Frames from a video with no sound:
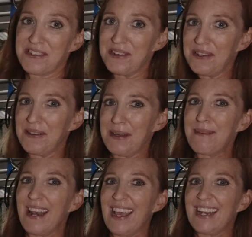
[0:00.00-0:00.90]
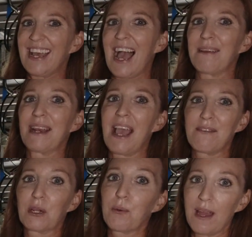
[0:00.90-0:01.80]
I'll show you in a minute, I'm going to
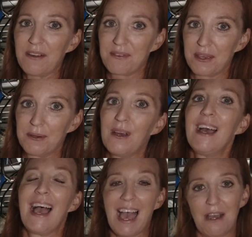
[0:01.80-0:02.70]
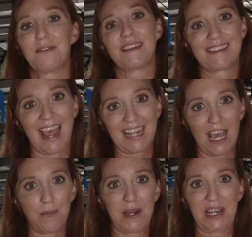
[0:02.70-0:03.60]
have a great view out this
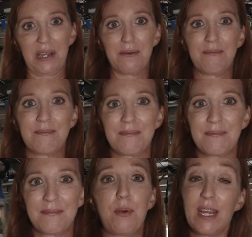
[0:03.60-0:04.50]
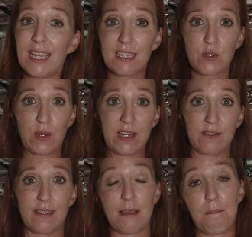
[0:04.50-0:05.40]
dinette window. Putting in these
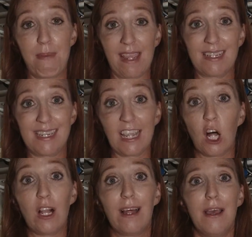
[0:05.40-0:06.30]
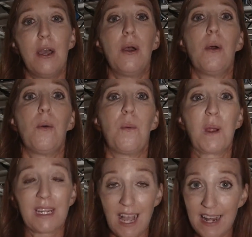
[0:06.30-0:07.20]
windows is a big deal.
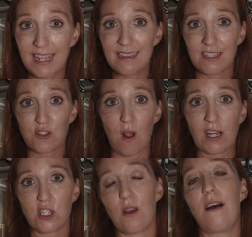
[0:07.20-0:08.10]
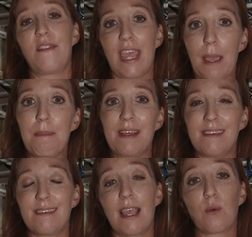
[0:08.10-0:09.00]
We're cutting the structure of the
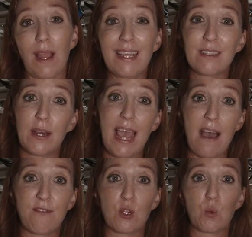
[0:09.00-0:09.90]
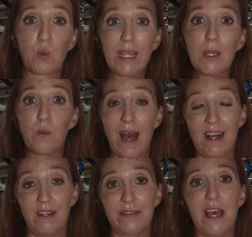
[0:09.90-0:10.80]
ambulance, and Greg is going to have to
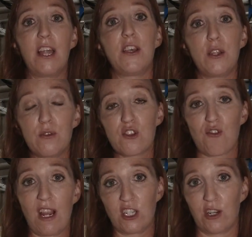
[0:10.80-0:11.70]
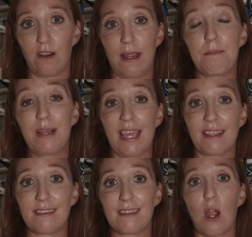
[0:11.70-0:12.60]
re-weld a new structure in
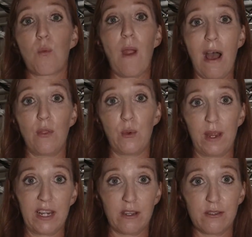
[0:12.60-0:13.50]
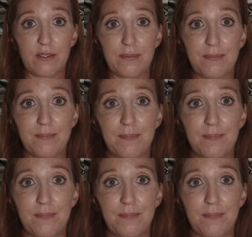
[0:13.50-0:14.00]
place around the windows.